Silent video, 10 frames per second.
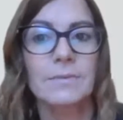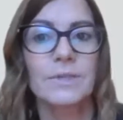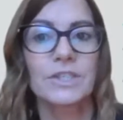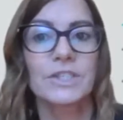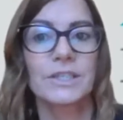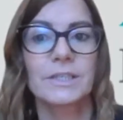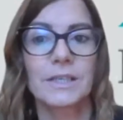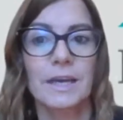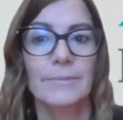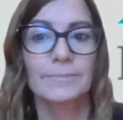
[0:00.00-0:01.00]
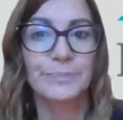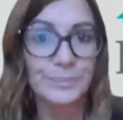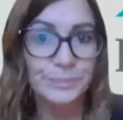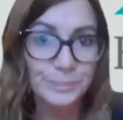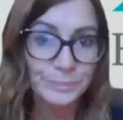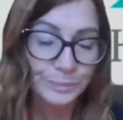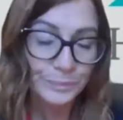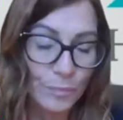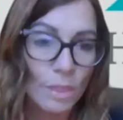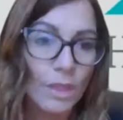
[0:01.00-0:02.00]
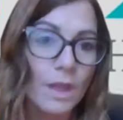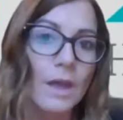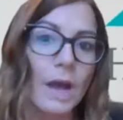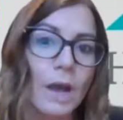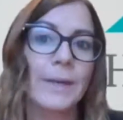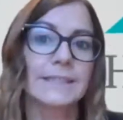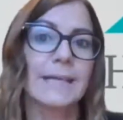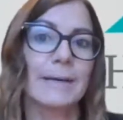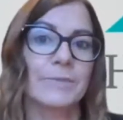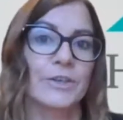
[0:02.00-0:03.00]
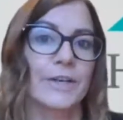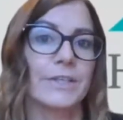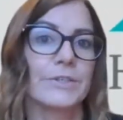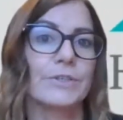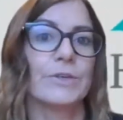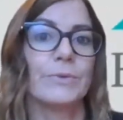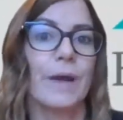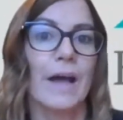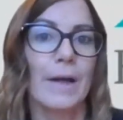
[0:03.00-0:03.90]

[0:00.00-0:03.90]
it was just a quick snapshot into